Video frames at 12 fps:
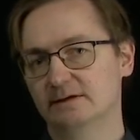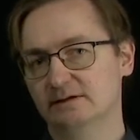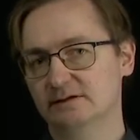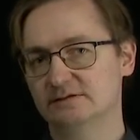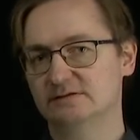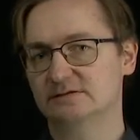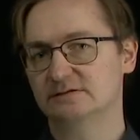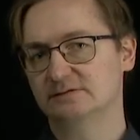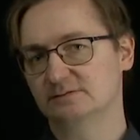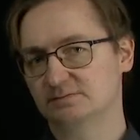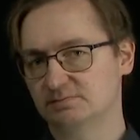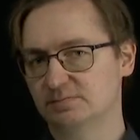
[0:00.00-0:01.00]

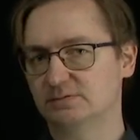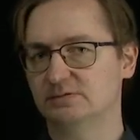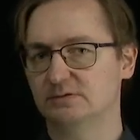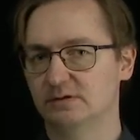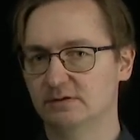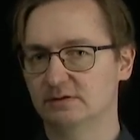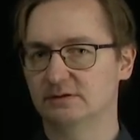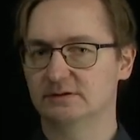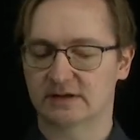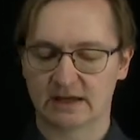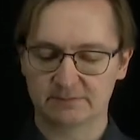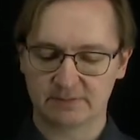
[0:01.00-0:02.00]
it can